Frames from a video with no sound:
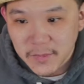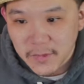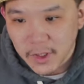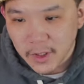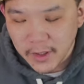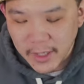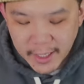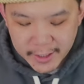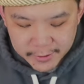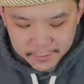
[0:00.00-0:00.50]

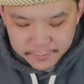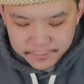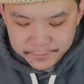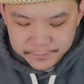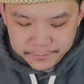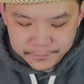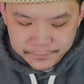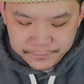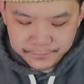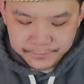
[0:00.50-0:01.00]
All right,
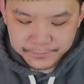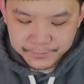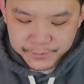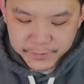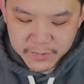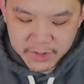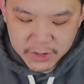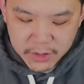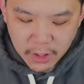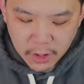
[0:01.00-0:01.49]

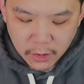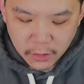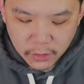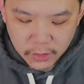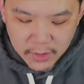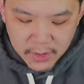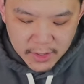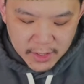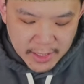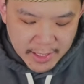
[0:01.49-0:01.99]
so
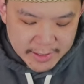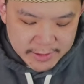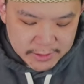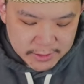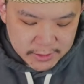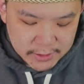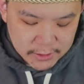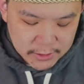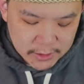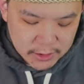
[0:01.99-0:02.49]
let's
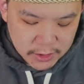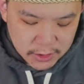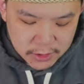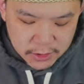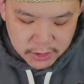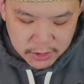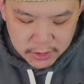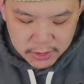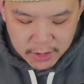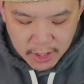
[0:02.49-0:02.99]

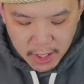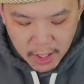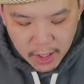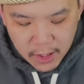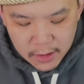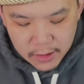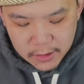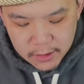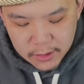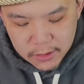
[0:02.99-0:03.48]

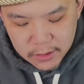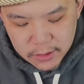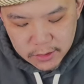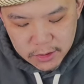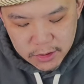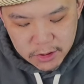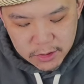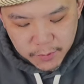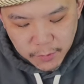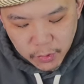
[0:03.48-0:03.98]
start
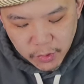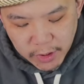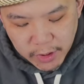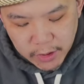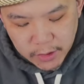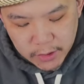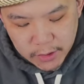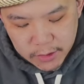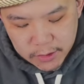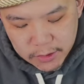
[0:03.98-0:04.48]

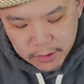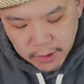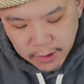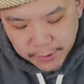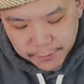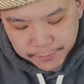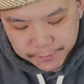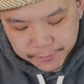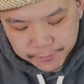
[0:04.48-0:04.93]
smoking this thing.